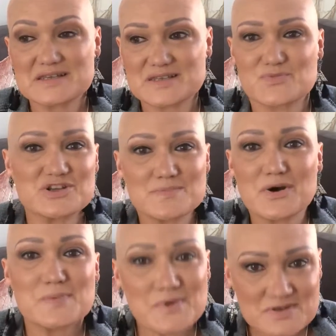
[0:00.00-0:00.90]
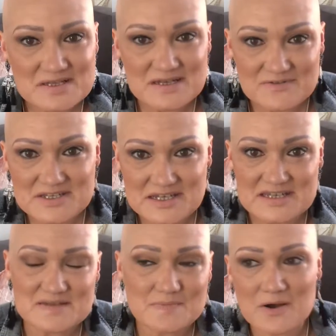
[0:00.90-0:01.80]
spreading my
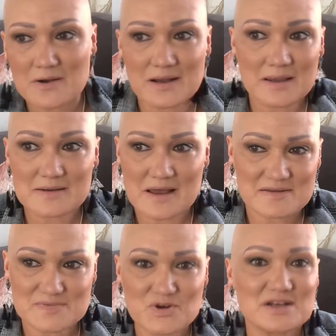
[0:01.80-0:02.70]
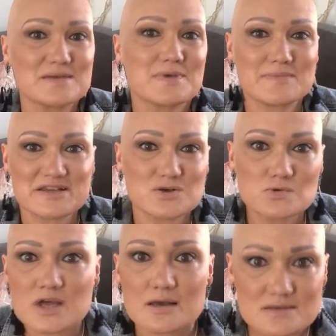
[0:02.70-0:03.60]
positivity, sprinkling my
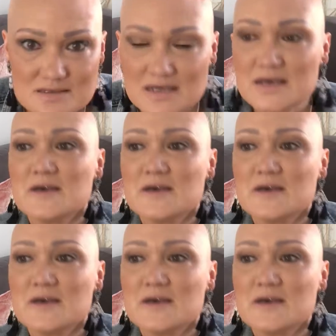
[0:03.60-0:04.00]
magical dust,